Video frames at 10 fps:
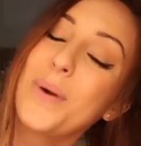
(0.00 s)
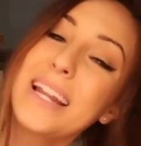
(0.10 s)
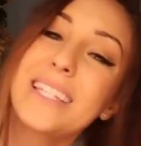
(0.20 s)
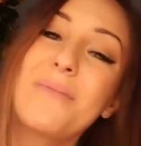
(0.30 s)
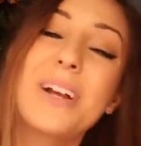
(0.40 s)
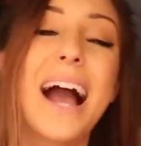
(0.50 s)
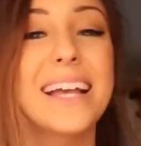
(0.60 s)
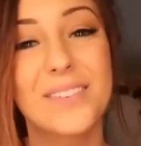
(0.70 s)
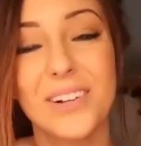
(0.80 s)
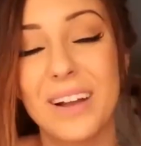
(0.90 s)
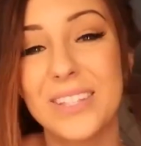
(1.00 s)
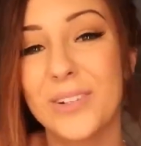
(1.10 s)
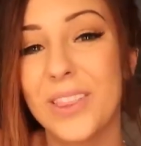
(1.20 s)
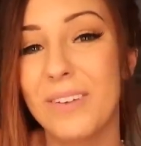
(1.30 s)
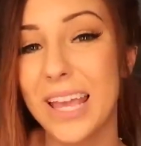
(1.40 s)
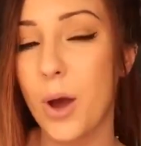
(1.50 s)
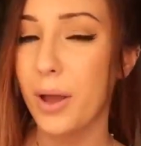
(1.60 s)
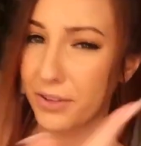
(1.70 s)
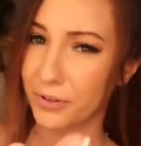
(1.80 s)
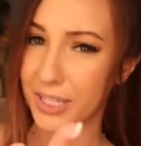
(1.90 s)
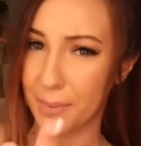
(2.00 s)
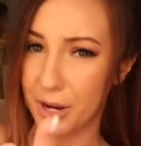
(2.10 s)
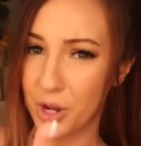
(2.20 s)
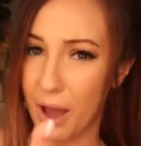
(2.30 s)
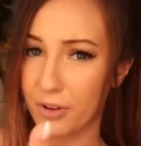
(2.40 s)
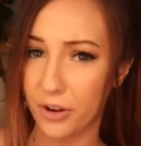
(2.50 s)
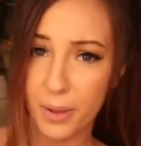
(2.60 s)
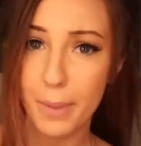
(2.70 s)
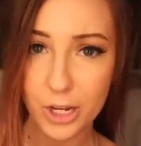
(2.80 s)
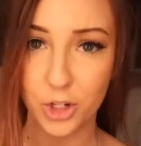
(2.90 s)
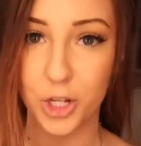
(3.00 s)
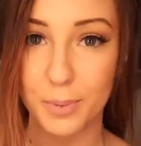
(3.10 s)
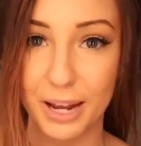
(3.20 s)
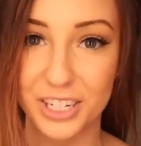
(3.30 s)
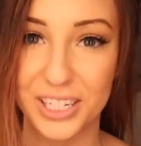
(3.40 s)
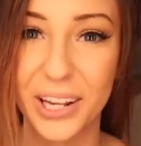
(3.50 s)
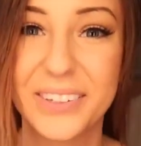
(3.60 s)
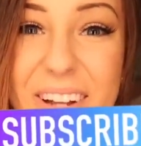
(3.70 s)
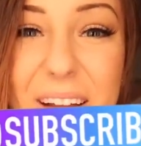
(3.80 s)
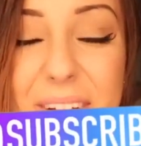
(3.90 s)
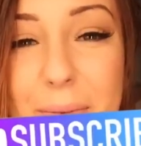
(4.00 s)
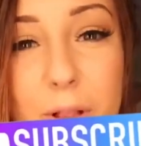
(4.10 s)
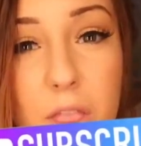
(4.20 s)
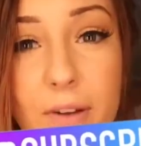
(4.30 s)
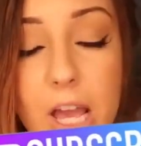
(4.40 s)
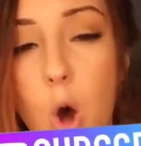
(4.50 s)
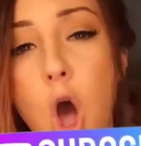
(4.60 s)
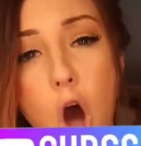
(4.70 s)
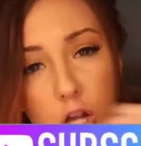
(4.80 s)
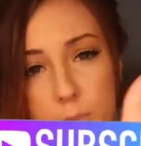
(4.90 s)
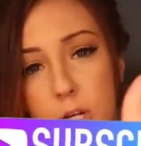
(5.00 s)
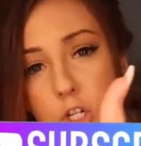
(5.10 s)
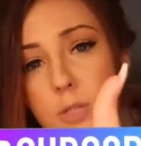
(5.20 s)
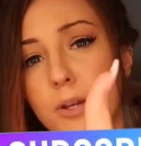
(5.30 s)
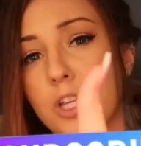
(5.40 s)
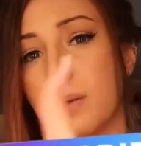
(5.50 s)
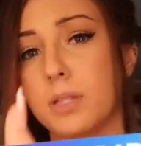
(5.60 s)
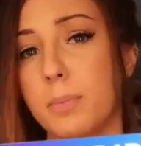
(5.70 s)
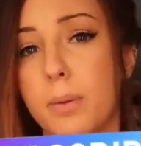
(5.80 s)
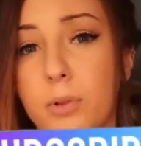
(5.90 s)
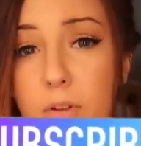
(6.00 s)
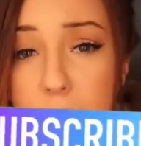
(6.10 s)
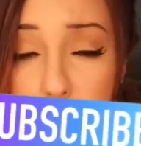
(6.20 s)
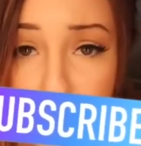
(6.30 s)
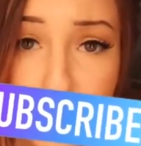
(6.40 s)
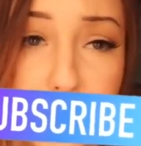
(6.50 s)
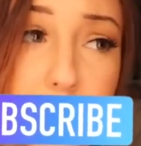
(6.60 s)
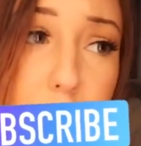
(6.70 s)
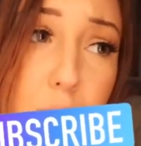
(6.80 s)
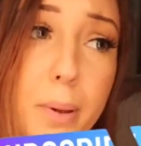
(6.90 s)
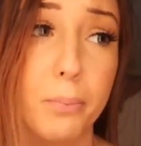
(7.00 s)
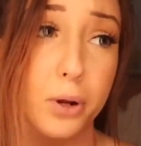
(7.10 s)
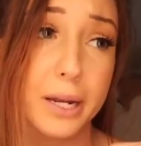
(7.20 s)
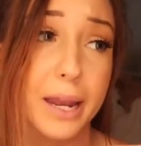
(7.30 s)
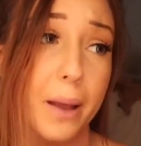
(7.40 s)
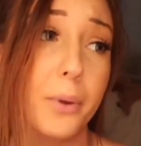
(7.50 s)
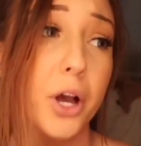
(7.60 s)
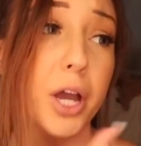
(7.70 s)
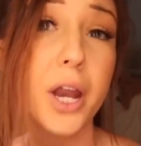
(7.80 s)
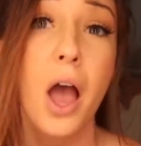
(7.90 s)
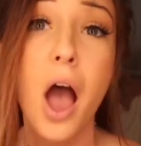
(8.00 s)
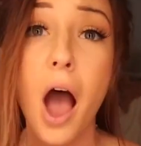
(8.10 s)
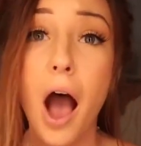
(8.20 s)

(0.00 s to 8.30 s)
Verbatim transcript: What is up you guys? Welcome back to another video. If it's the first time here and you haven't already, make sure you smash that subscribe button below the video. Also make sure you smash that thumbs up button below the video because you know today's video is gonna be pretty damn good.